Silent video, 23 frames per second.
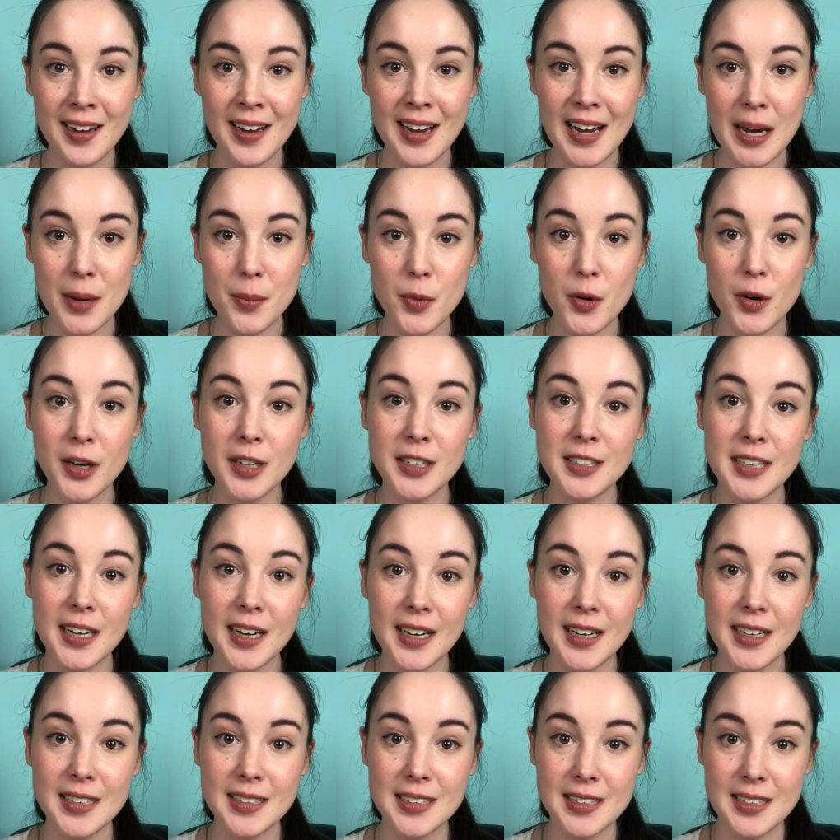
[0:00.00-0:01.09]
and more
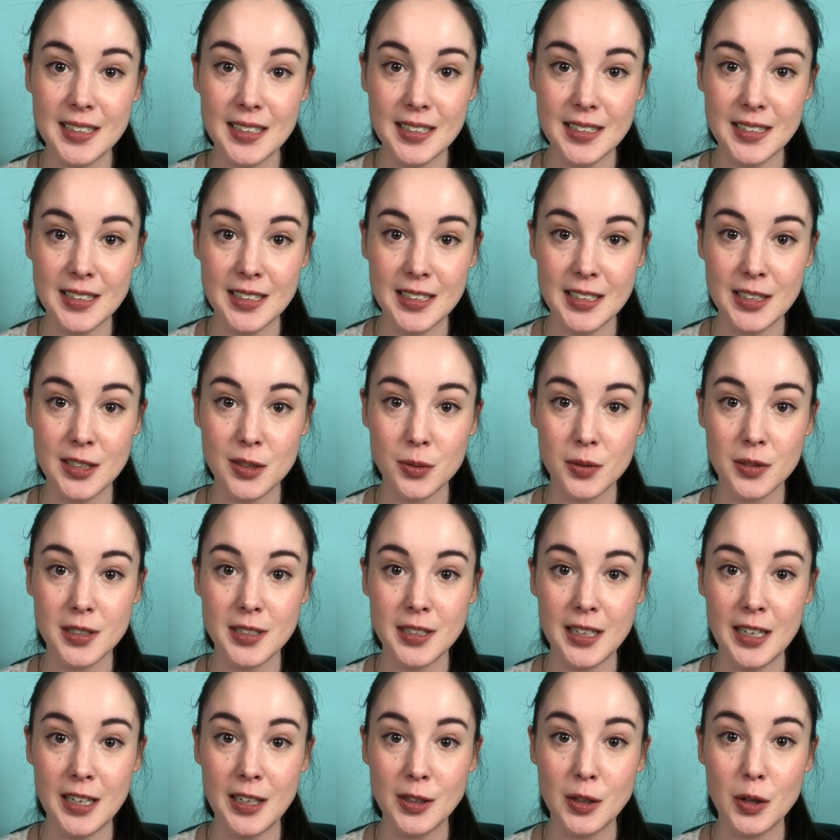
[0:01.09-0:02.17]
Italian citizens were
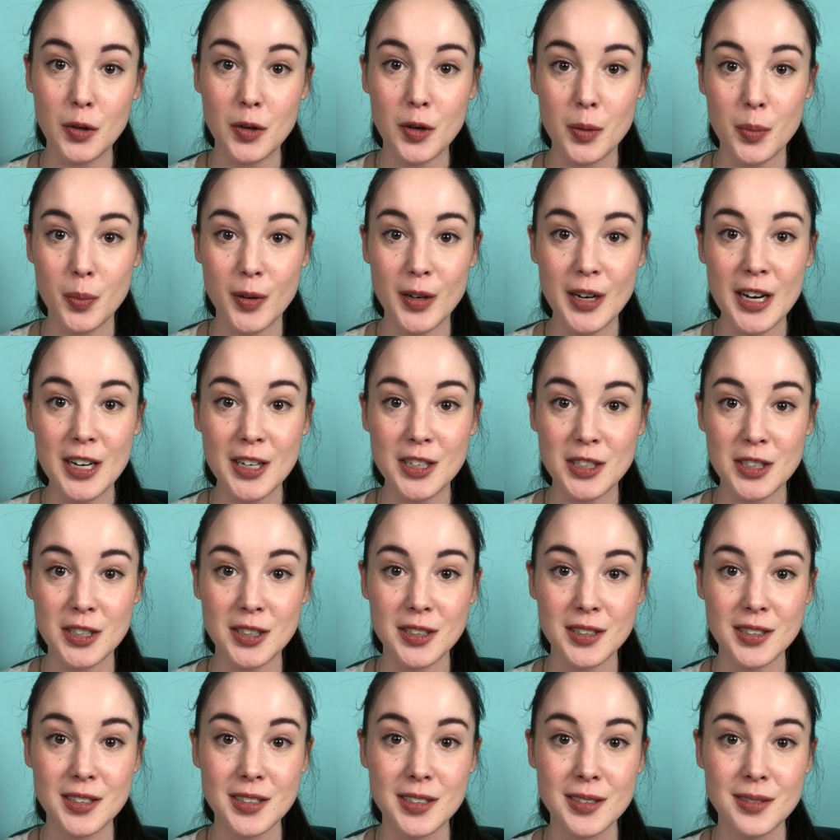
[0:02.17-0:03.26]
seeing local
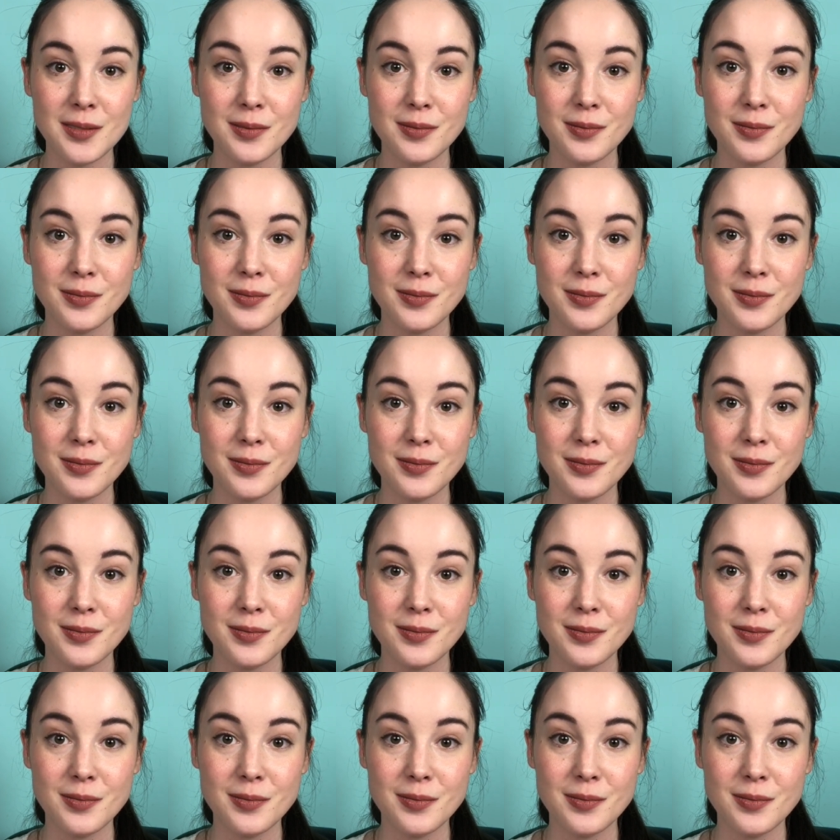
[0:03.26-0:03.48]
productions.